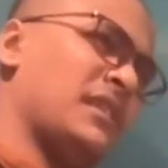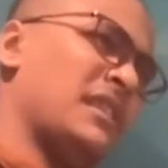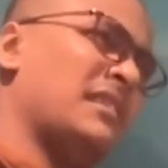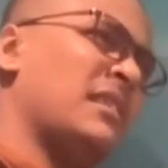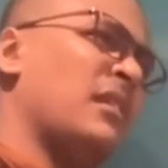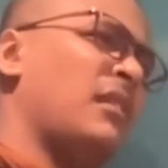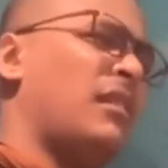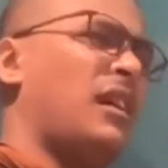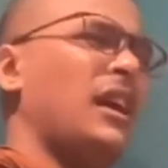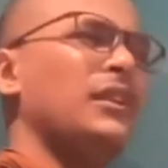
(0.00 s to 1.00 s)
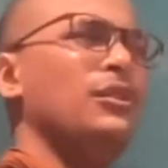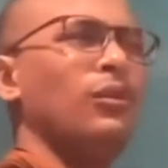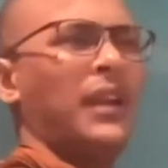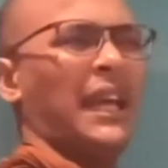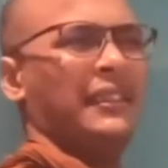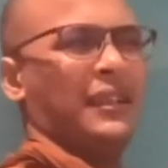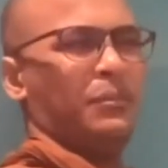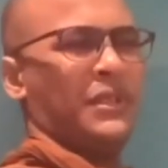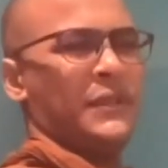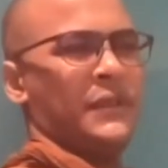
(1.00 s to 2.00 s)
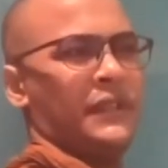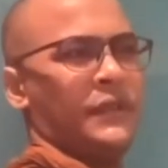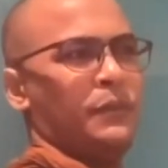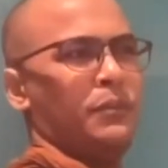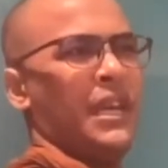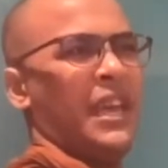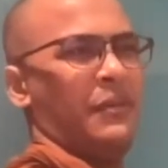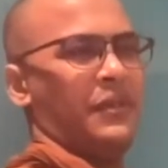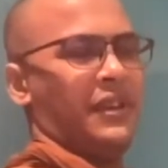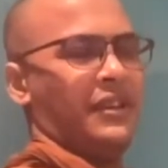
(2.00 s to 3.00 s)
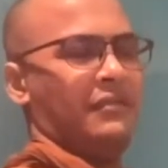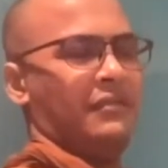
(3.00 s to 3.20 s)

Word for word: that I don't like that person's behavior.